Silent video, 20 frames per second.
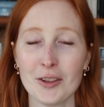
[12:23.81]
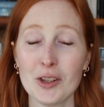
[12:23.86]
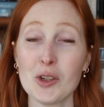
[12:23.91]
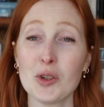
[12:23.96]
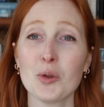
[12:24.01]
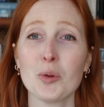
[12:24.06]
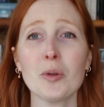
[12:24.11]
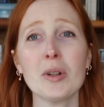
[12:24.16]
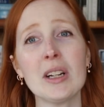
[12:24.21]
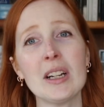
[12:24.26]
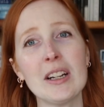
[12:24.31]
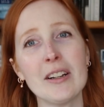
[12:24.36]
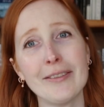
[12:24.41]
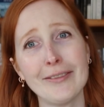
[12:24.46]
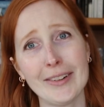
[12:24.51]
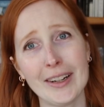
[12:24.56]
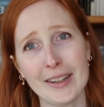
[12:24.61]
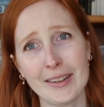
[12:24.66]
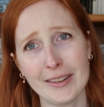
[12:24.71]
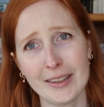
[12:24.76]
The tree
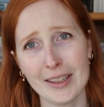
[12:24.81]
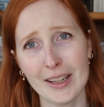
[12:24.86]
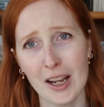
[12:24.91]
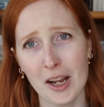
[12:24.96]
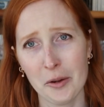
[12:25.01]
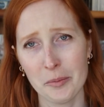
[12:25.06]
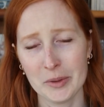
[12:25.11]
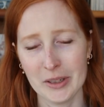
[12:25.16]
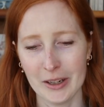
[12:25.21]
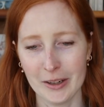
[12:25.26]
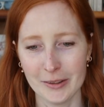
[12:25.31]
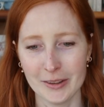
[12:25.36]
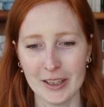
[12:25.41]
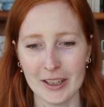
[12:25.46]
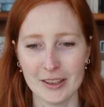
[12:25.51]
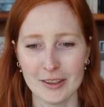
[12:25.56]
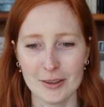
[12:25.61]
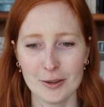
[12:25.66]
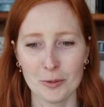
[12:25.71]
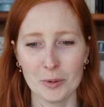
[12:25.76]
finally came down
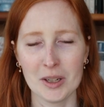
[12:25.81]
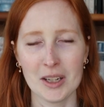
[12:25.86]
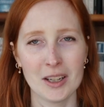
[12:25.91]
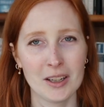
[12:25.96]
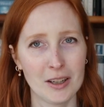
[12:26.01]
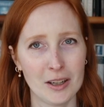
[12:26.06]
last week.